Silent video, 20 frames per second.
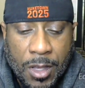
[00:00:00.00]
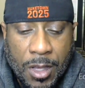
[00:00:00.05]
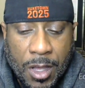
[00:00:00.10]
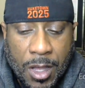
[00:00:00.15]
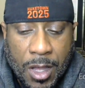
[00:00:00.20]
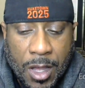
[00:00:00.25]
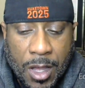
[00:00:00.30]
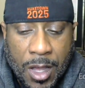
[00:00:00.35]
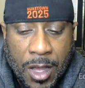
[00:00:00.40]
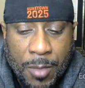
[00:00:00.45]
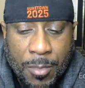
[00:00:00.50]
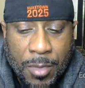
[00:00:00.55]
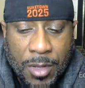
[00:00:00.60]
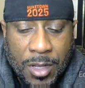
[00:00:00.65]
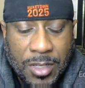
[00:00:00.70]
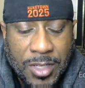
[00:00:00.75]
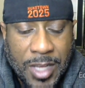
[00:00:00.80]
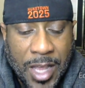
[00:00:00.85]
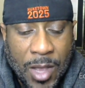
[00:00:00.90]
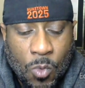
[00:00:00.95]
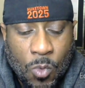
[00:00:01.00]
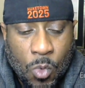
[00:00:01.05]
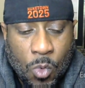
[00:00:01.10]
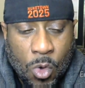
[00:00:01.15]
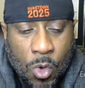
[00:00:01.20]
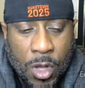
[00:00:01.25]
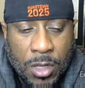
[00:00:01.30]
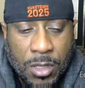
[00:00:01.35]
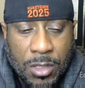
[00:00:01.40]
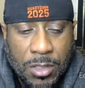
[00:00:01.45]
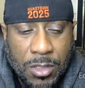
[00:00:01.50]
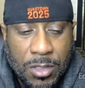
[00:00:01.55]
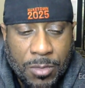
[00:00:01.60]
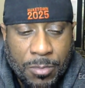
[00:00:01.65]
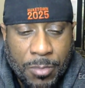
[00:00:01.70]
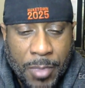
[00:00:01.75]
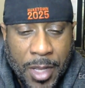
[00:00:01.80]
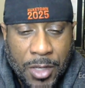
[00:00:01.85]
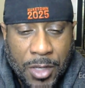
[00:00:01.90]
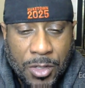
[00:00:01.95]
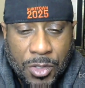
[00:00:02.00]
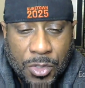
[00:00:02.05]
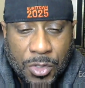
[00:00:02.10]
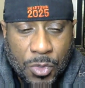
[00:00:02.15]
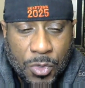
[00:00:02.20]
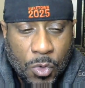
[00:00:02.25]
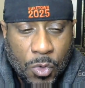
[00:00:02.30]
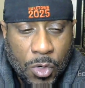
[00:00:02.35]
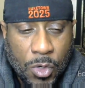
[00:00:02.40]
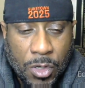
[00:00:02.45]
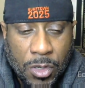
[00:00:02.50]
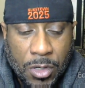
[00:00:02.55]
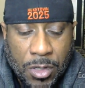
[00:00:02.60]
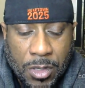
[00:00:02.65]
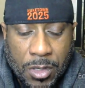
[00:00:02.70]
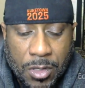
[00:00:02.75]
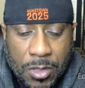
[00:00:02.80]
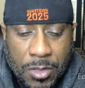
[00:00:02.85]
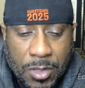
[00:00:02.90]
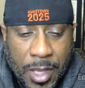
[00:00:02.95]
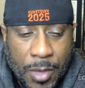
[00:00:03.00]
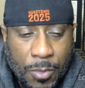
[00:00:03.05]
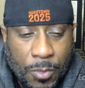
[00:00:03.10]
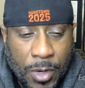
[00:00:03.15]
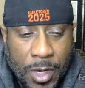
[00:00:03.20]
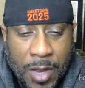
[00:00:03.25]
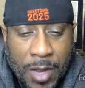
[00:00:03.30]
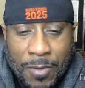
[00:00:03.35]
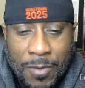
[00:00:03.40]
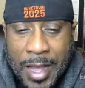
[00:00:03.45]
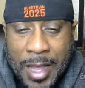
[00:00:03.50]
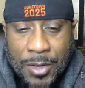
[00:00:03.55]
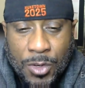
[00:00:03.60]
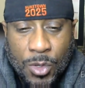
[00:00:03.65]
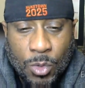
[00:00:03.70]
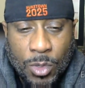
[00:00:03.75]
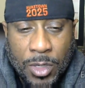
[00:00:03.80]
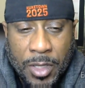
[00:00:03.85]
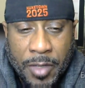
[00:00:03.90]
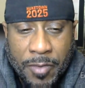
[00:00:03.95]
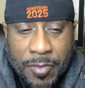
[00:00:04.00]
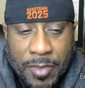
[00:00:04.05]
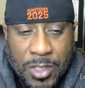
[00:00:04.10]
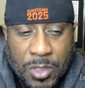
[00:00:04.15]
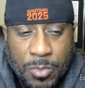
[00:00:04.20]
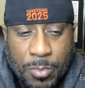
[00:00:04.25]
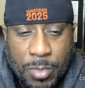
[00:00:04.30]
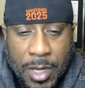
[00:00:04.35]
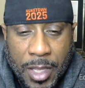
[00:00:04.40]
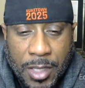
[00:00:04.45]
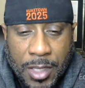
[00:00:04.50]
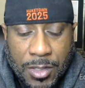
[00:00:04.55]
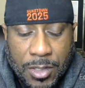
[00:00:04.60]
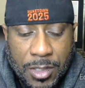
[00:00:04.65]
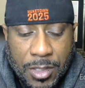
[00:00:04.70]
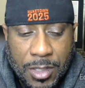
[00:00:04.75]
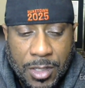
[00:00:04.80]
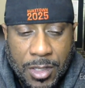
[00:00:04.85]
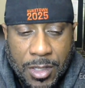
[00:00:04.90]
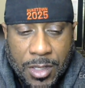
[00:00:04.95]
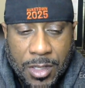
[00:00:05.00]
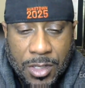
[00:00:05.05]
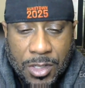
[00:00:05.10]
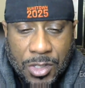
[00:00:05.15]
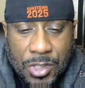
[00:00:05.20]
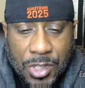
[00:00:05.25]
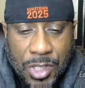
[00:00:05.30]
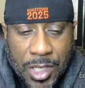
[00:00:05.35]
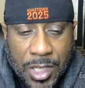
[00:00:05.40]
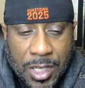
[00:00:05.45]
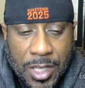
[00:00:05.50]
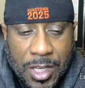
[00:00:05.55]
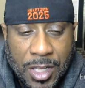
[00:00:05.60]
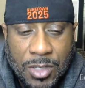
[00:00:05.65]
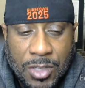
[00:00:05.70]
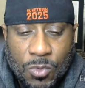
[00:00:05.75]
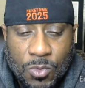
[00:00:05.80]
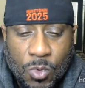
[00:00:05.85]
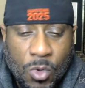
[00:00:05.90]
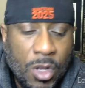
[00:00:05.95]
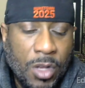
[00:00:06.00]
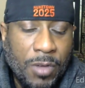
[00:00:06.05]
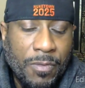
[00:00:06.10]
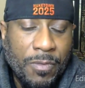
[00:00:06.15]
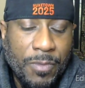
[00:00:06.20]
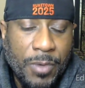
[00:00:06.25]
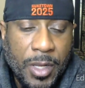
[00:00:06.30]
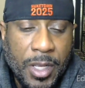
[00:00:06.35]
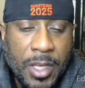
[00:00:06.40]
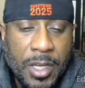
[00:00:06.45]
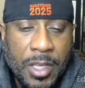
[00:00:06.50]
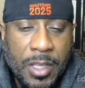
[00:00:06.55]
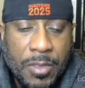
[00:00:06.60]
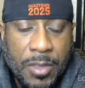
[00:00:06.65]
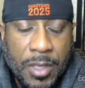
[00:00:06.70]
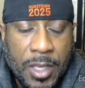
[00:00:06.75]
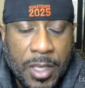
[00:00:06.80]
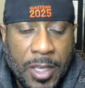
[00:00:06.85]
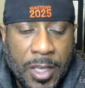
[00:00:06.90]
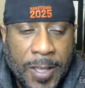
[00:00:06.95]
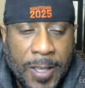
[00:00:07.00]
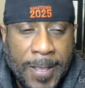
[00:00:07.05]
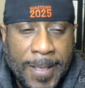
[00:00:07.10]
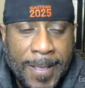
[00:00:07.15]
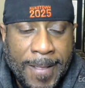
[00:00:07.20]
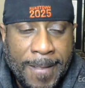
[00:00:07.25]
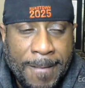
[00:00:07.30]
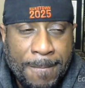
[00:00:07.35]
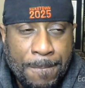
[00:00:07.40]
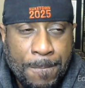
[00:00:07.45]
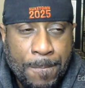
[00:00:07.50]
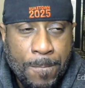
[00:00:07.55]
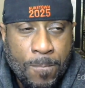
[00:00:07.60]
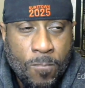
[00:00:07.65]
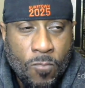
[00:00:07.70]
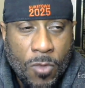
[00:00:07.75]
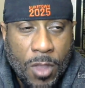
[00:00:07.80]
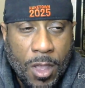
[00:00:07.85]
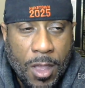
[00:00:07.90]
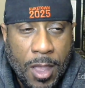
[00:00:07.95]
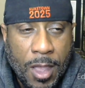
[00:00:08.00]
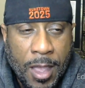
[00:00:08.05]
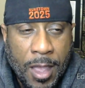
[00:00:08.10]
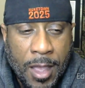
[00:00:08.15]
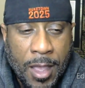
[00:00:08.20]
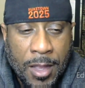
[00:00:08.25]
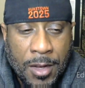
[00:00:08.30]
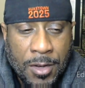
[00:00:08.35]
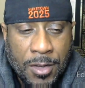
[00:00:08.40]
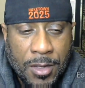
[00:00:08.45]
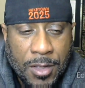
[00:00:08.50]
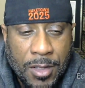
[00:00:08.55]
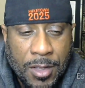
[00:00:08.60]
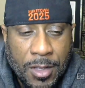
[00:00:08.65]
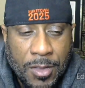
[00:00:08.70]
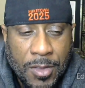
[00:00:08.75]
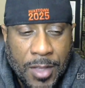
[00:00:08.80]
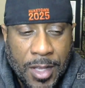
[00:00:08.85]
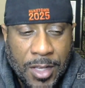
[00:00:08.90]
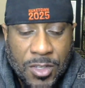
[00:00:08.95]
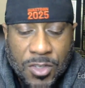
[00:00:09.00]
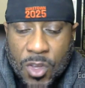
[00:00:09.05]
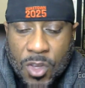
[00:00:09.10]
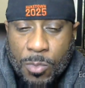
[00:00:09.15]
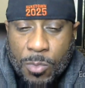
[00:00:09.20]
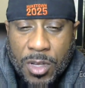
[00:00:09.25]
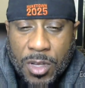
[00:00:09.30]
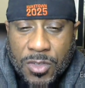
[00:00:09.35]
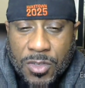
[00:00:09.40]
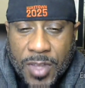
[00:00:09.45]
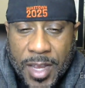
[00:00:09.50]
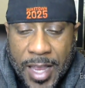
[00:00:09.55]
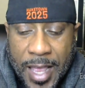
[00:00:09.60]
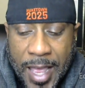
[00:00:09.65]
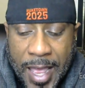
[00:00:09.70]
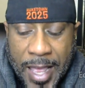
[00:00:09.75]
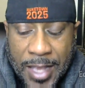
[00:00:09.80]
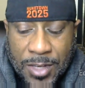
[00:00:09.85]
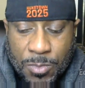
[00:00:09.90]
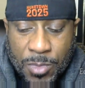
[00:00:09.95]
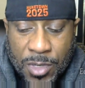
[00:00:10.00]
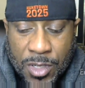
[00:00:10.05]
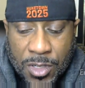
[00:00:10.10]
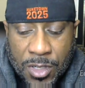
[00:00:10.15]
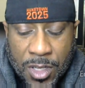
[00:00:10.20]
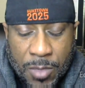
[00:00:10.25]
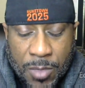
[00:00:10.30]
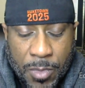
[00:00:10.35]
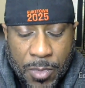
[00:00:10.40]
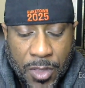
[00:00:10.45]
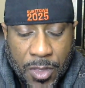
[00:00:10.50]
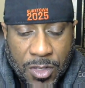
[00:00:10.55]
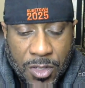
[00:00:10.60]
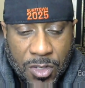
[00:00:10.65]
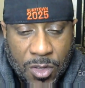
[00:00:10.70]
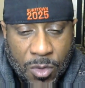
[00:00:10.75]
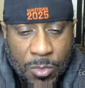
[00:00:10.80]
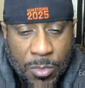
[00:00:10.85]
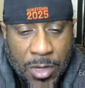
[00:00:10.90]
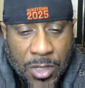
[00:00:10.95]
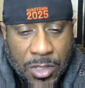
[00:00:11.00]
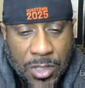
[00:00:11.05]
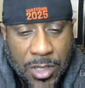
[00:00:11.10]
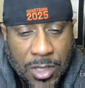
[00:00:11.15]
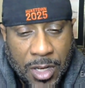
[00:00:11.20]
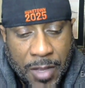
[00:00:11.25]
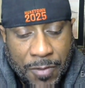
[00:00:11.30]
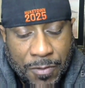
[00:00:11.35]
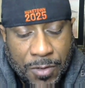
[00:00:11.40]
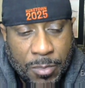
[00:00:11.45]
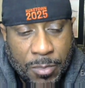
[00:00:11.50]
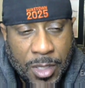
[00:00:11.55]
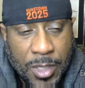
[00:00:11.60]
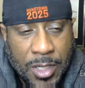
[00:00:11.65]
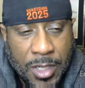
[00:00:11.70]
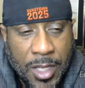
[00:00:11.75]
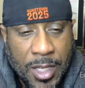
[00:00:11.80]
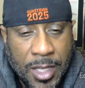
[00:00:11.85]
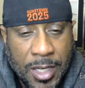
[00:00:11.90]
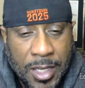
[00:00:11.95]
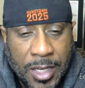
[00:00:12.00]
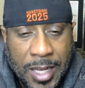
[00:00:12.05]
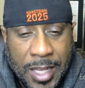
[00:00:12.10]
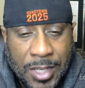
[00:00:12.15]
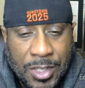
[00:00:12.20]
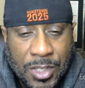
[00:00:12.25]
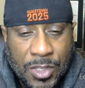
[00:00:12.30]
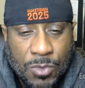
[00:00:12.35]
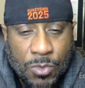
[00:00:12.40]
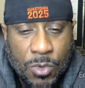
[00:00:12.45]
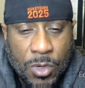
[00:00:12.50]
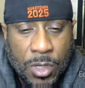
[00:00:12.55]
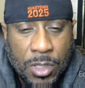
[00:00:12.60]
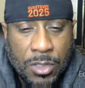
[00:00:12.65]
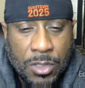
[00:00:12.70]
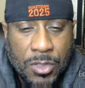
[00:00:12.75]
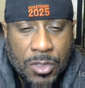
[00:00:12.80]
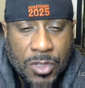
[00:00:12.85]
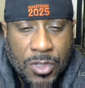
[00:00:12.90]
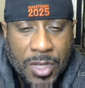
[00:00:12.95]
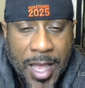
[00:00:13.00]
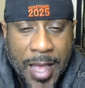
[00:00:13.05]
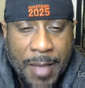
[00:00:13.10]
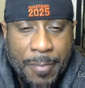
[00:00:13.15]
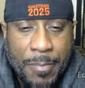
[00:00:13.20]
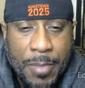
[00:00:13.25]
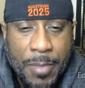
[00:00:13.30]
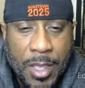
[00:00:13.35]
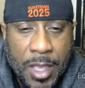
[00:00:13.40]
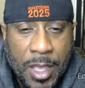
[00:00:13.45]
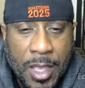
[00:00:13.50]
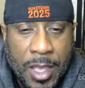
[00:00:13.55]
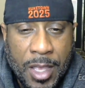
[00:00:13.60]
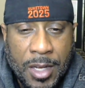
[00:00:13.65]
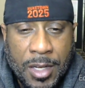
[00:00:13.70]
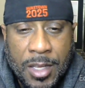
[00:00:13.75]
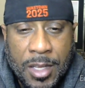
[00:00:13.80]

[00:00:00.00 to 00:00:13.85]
uh, because I want to make sure that whenever I do leave this place, she doesn't want for anything. And there's so much that has been done, but there's so much left to be done. And I just wanted to stop and